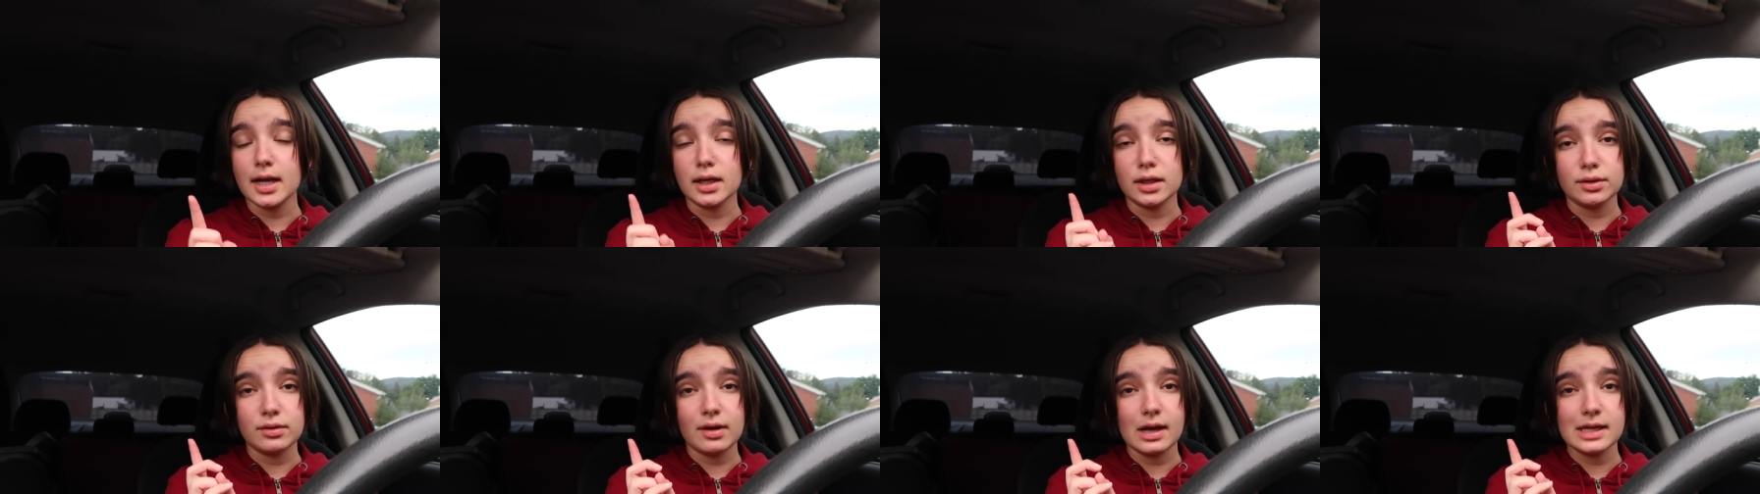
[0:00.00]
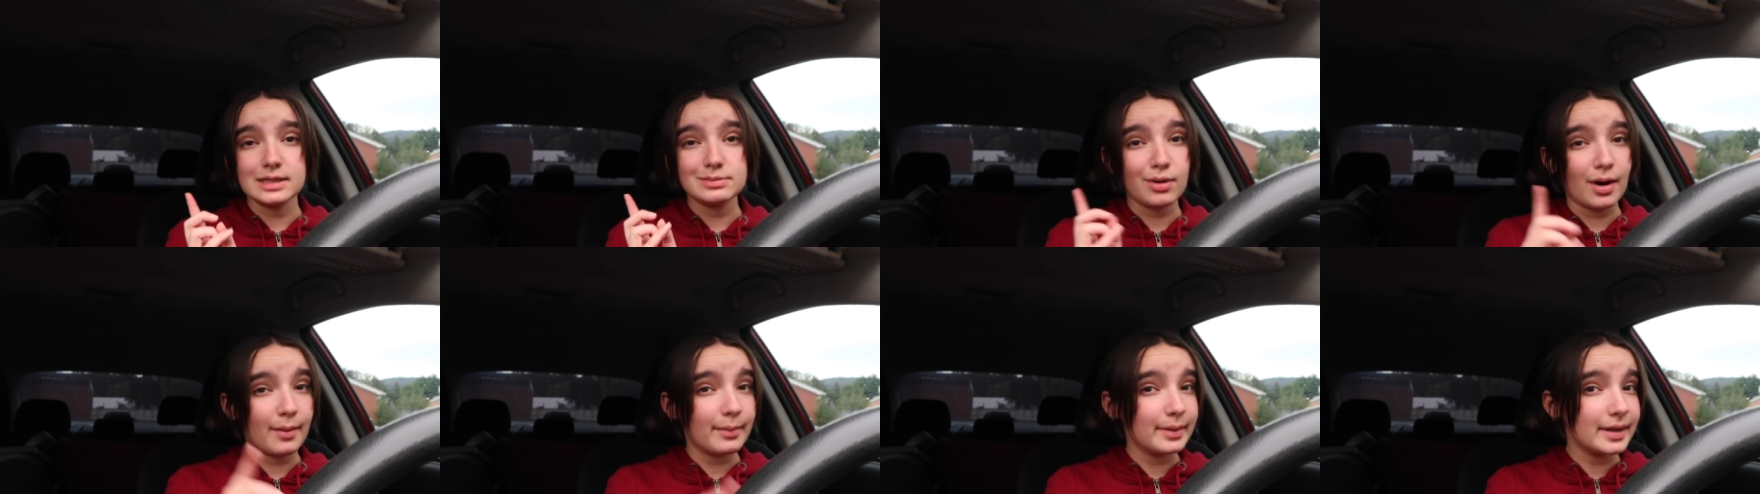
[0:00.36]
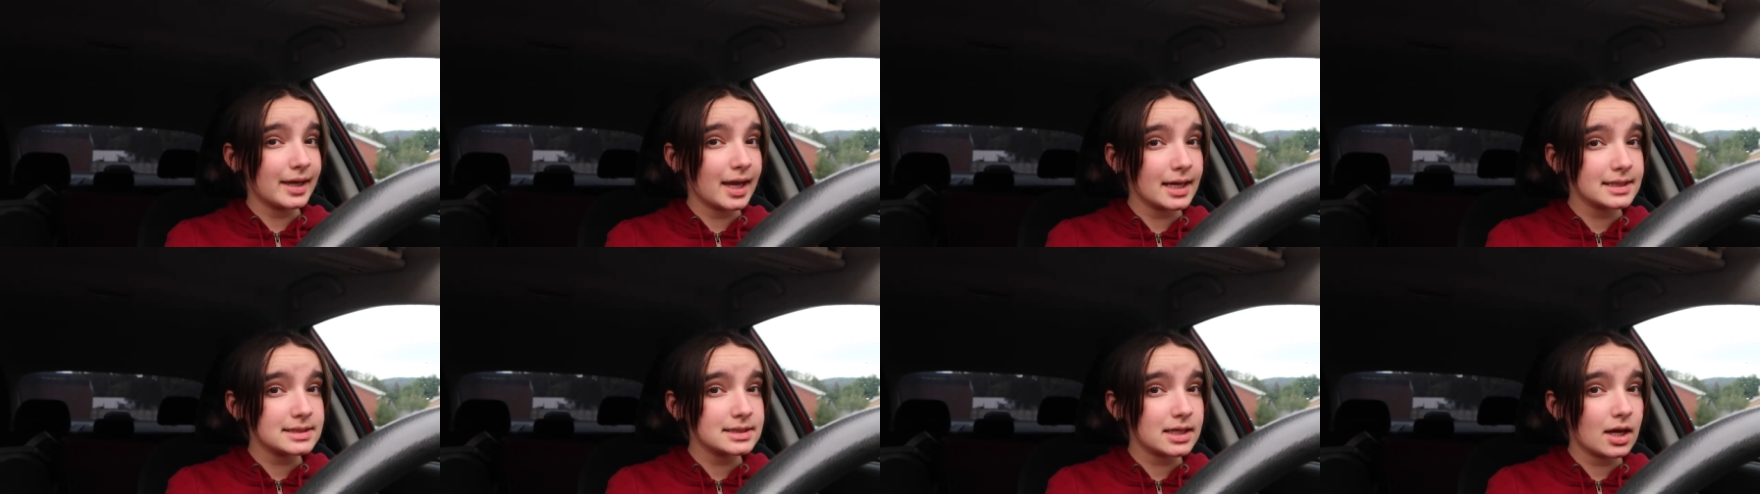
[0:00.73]
and you guys probably
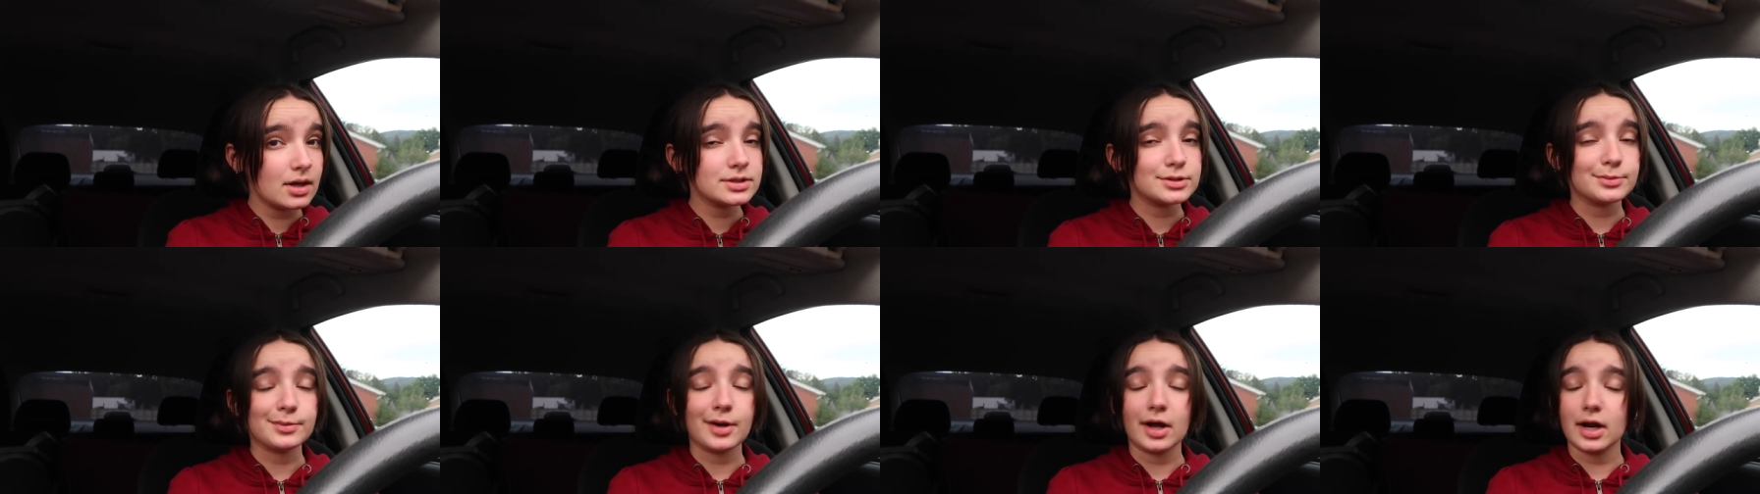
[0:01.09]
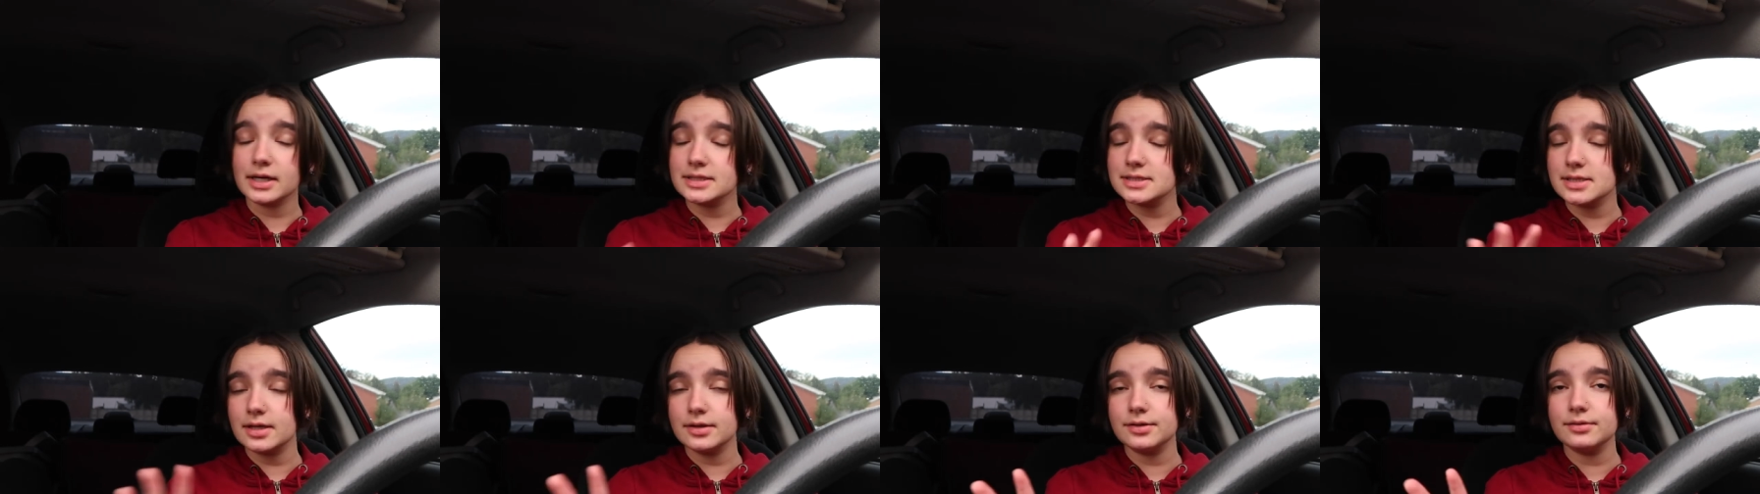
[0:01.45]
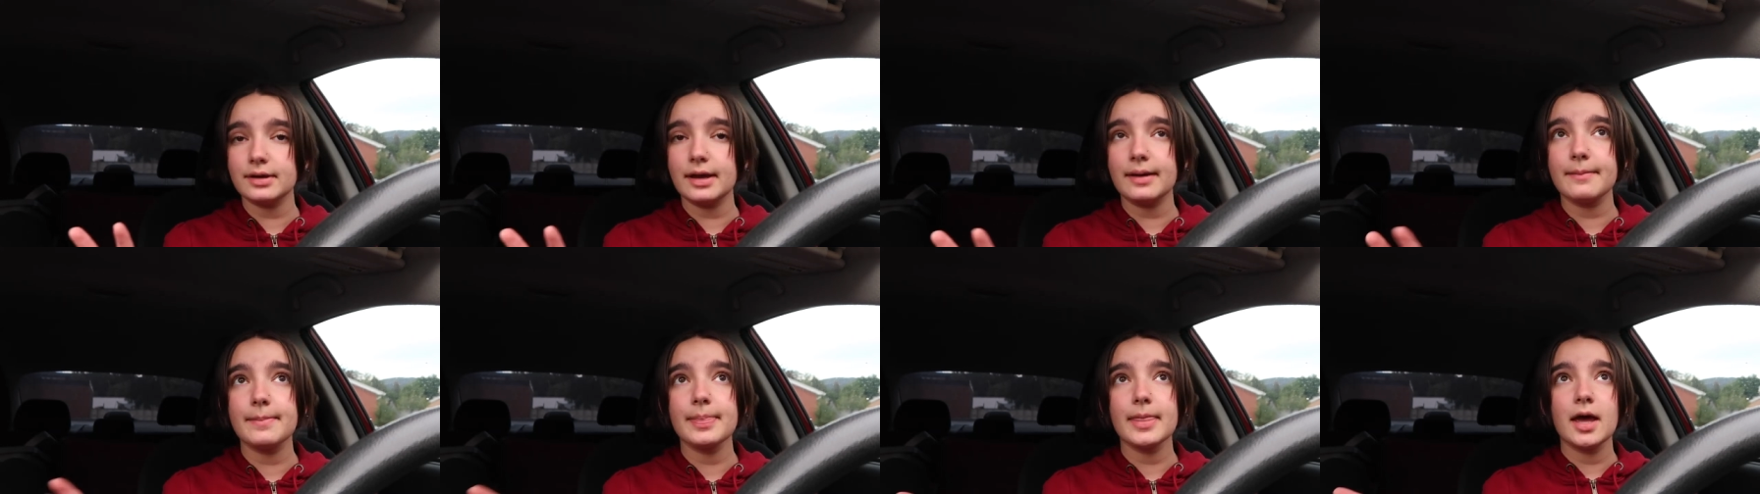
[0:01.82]
can't tell, so I'm not going to tell you
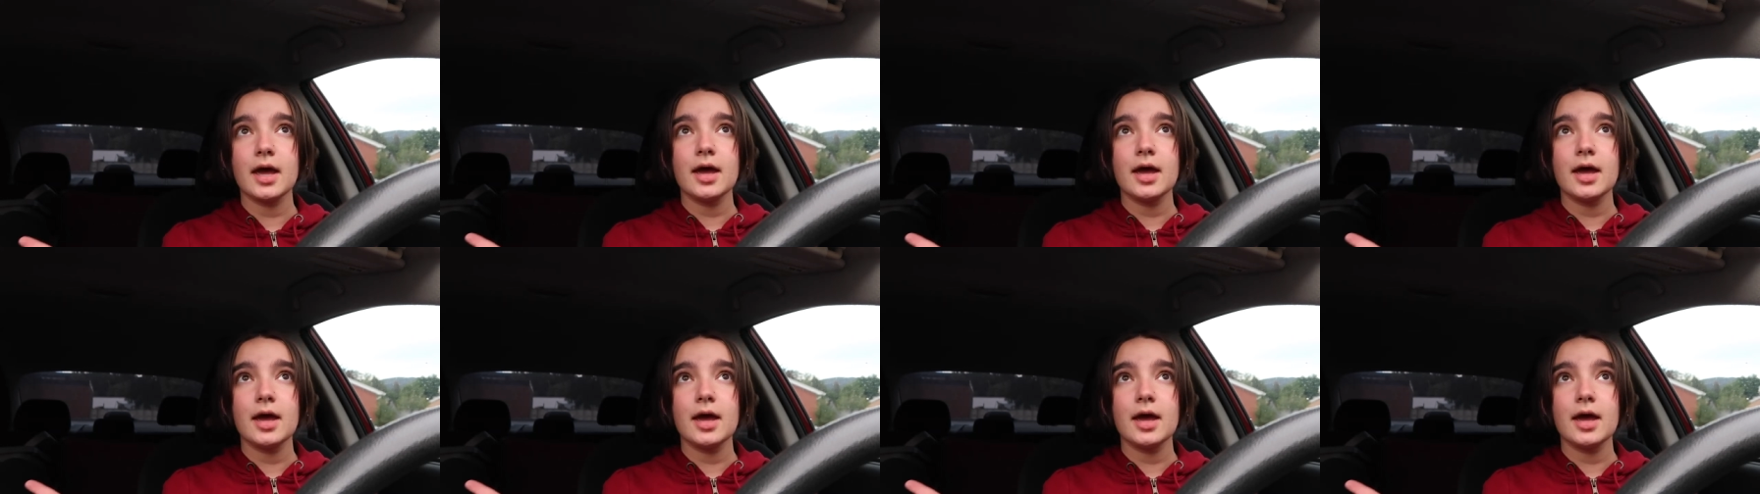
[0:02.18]
yet.